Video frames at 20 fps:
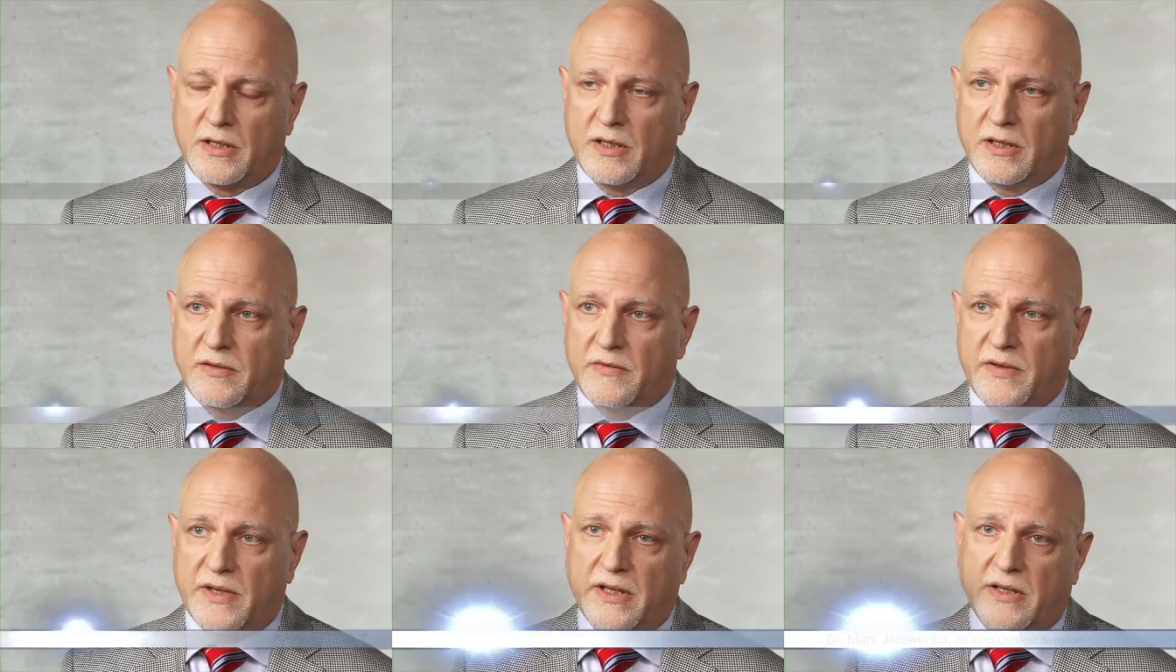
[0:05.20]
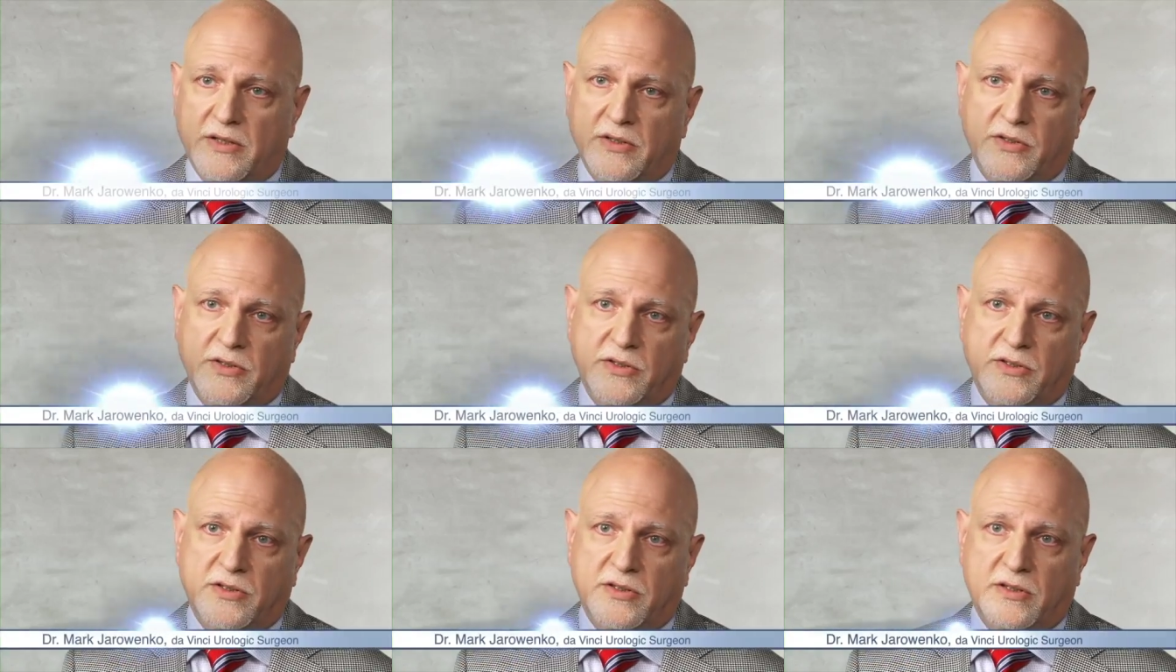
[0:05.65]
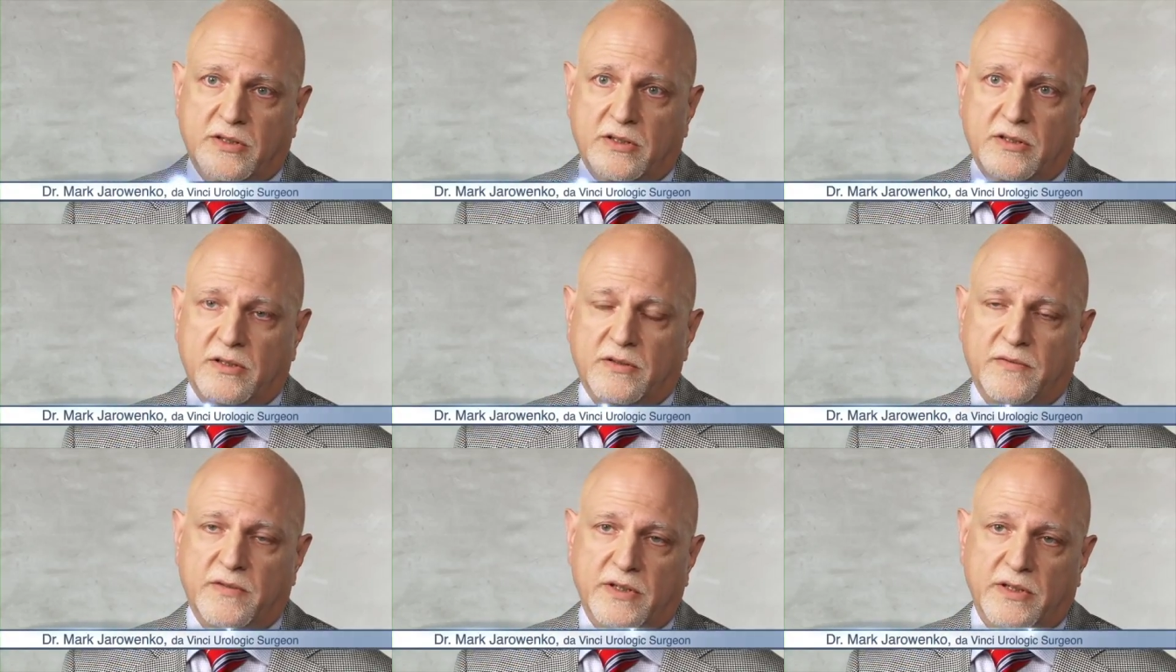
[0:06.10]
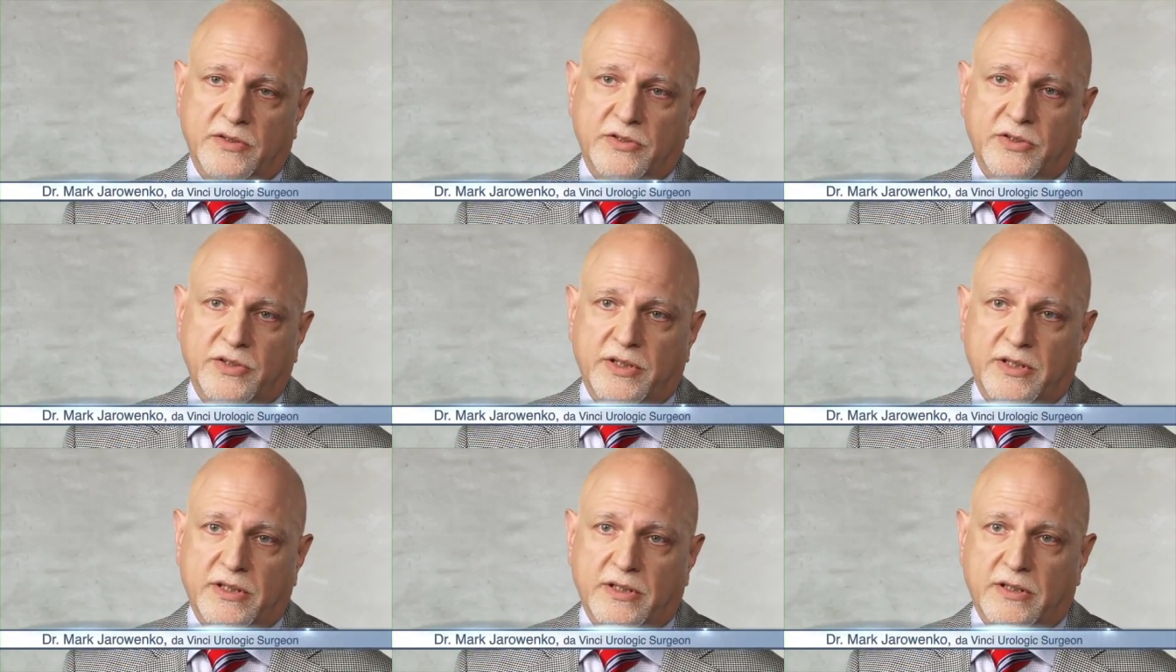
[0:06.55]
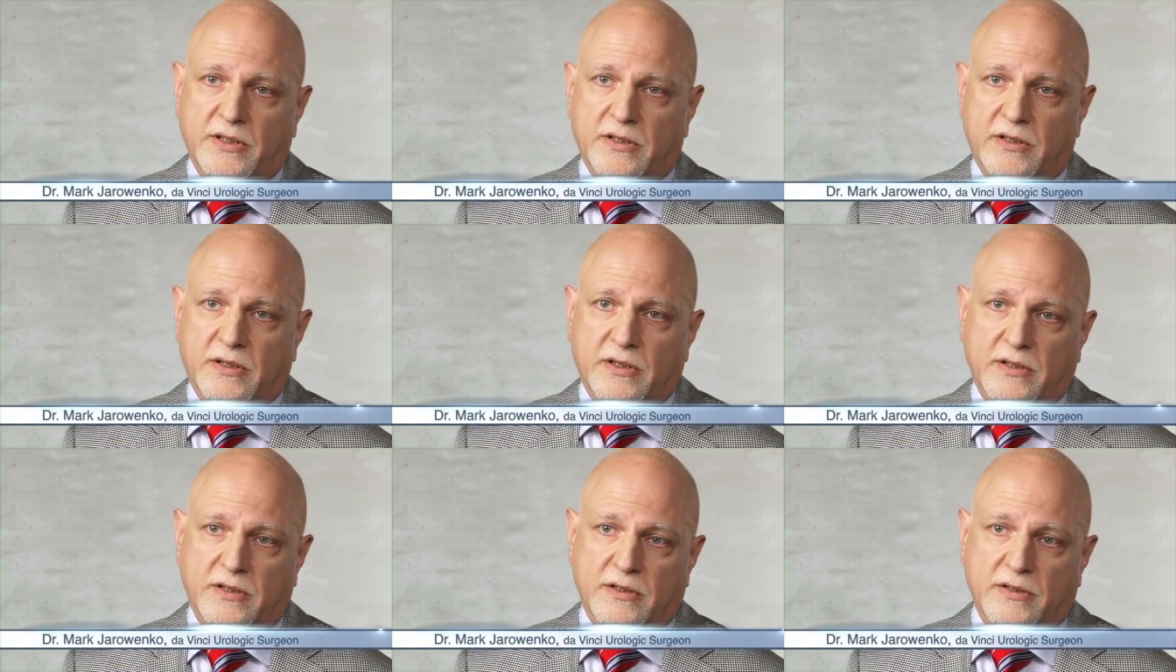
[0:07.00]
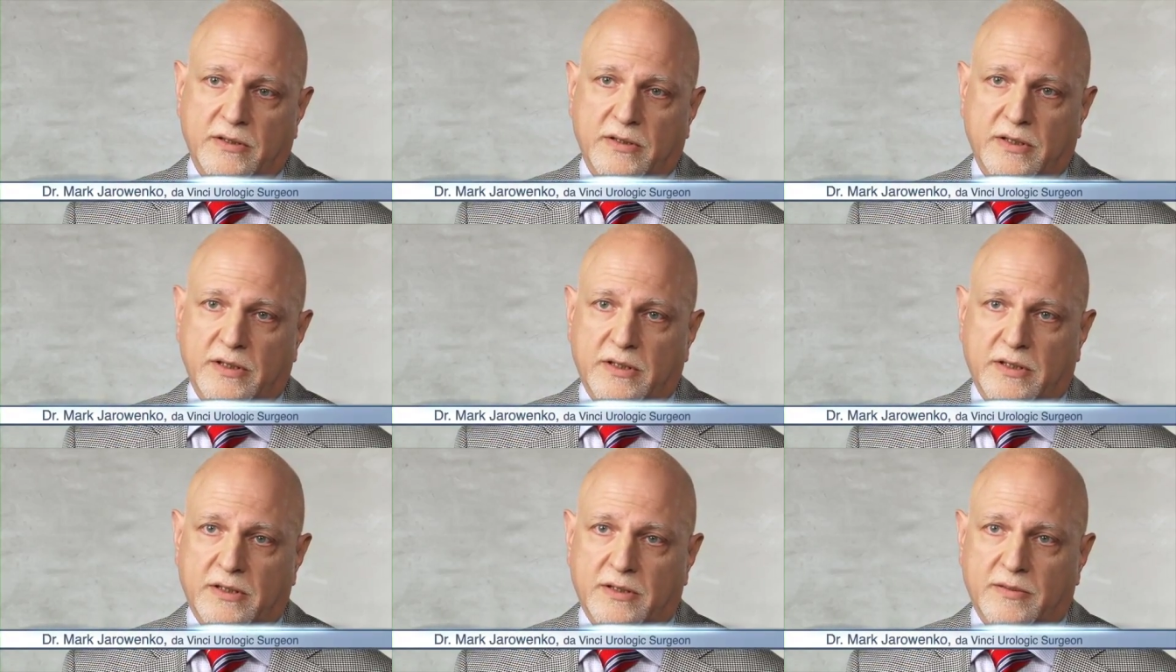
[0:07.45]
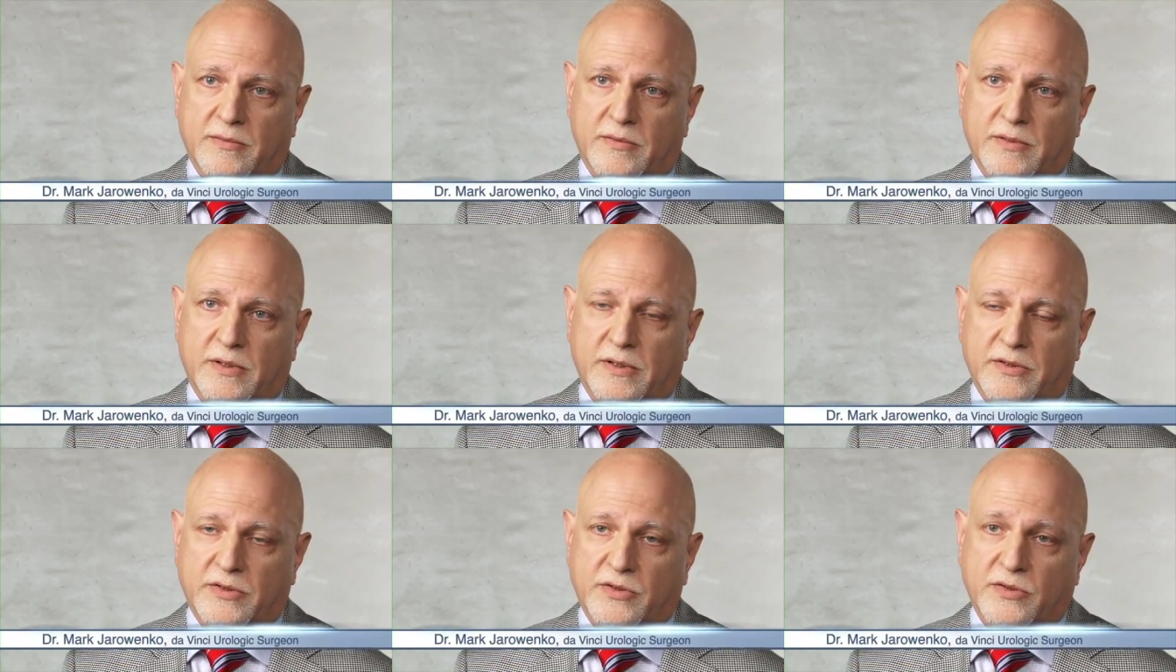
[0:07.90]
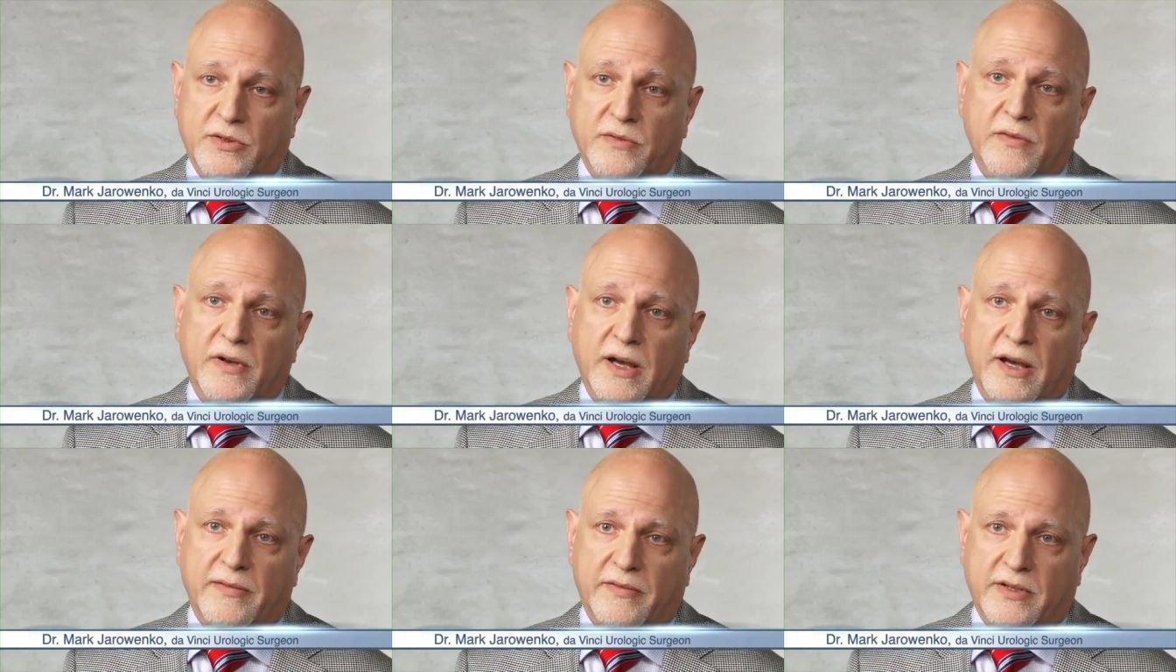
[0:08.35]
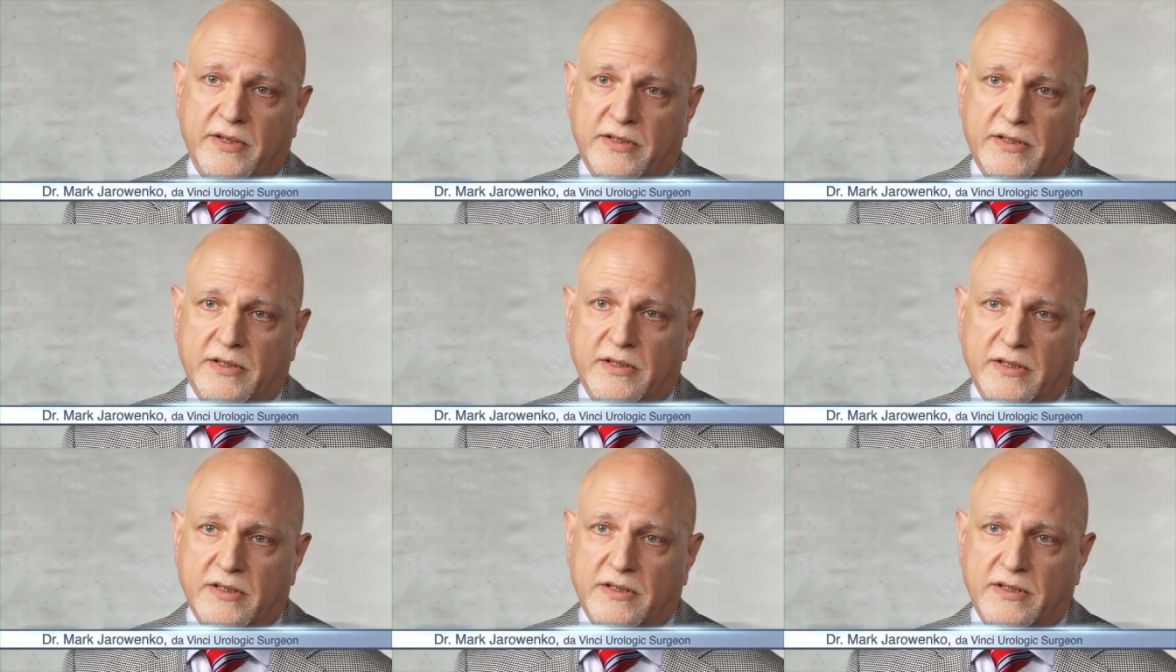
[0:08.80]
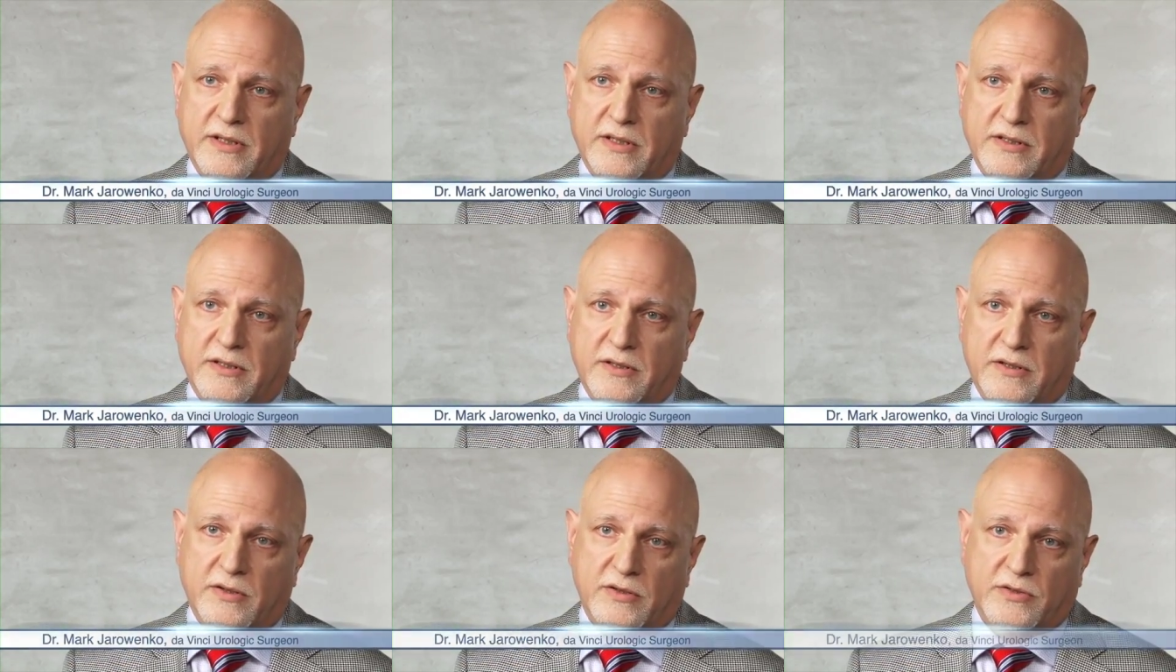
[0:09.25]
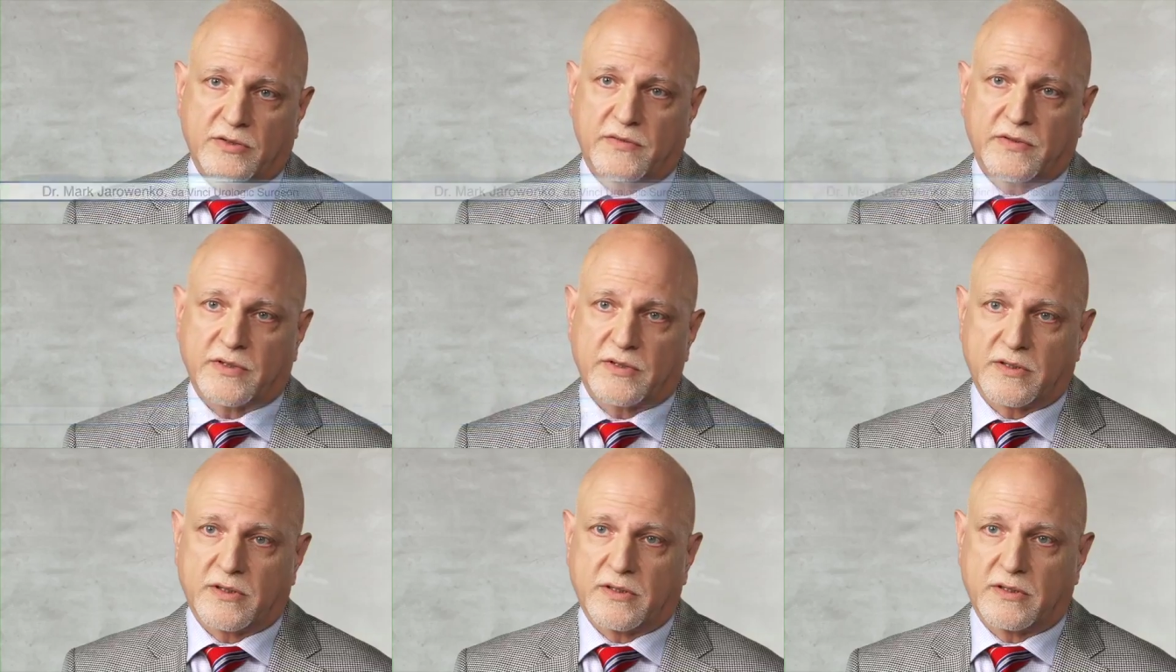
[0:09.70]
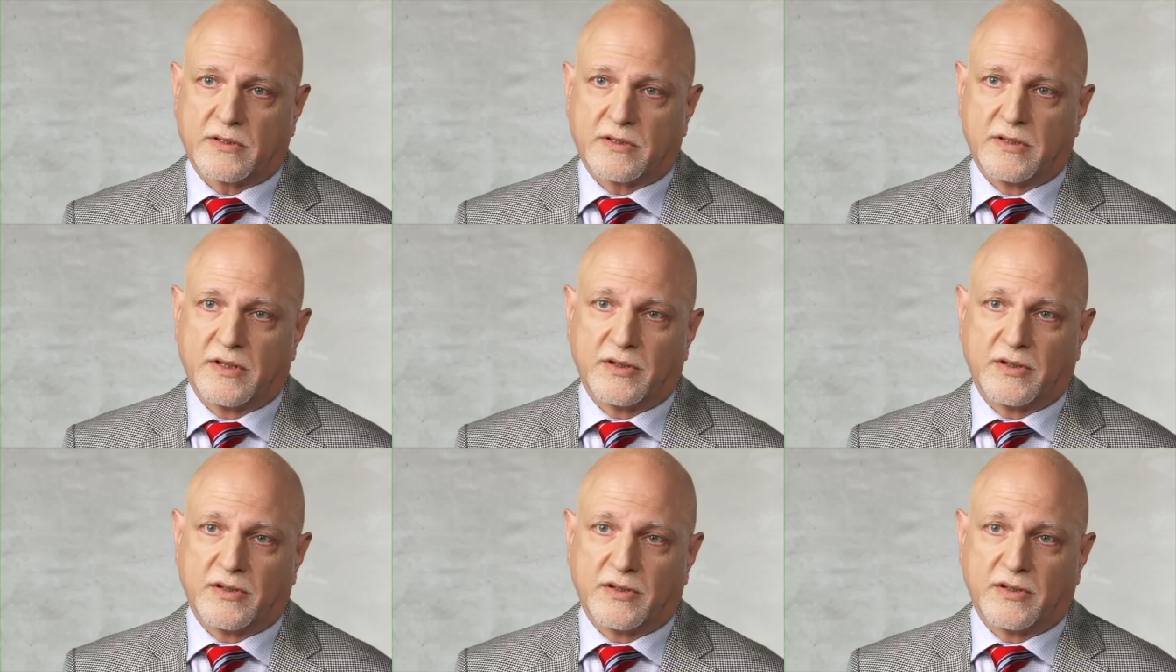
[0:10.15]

The advantages of the Da Vinci are, uh, are sort of obvious in a sense to those of us that,